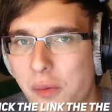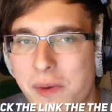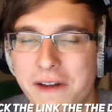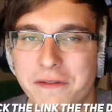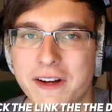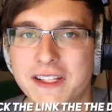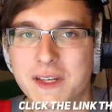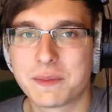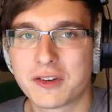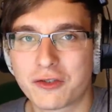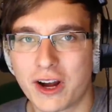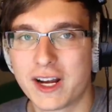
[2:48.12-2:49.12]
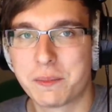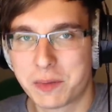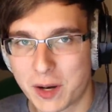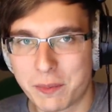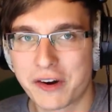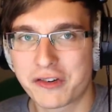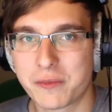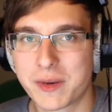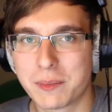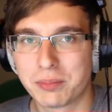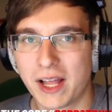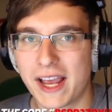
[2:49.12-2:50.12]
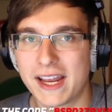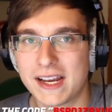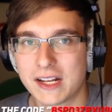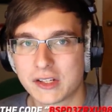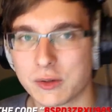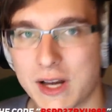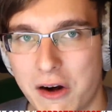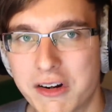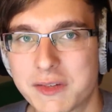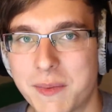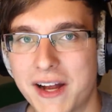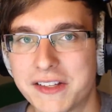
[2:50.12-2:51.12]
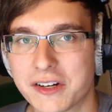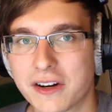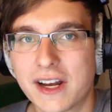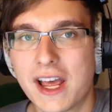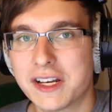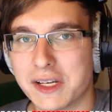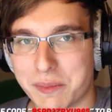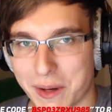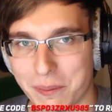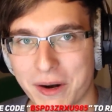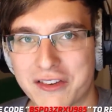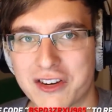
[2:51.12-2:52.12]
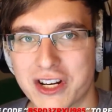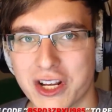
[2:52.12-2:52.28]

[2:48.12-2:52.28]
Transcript: All my friends have been trying to peer pressure me to play it, so now it's my turn to peer pressure